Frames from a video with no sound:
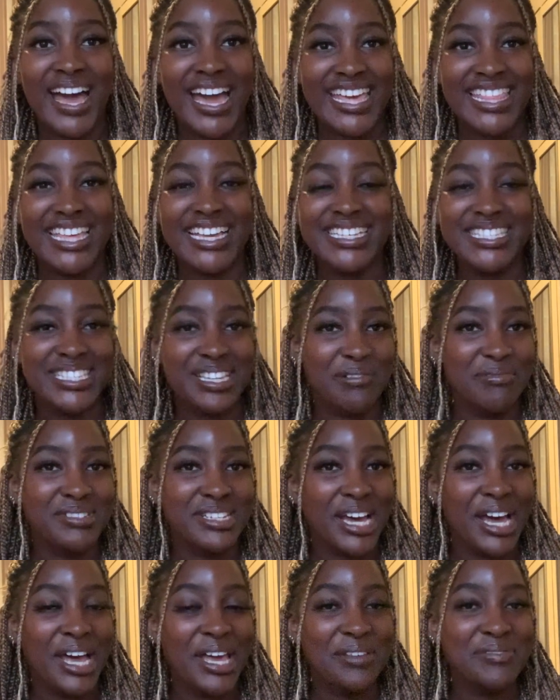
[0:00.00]
I think
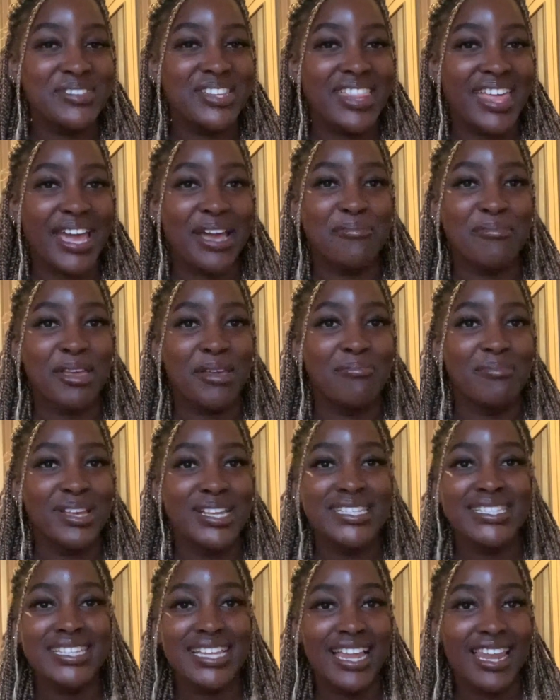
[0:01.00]
sometimes there can be a
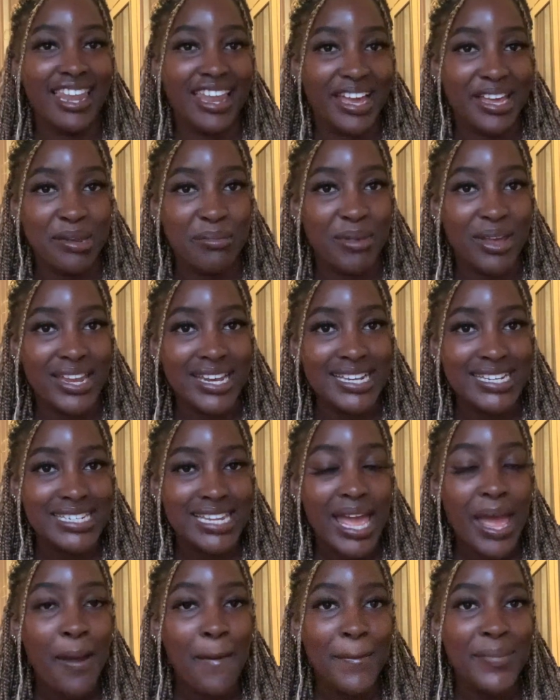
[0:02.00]

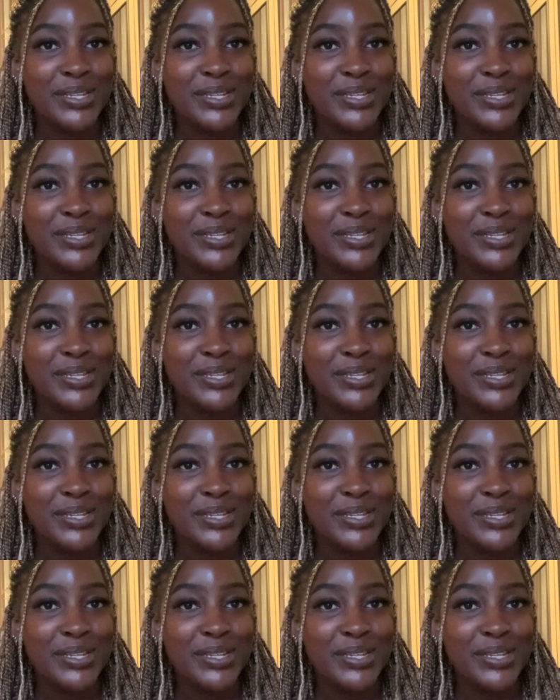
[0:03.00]
misalignment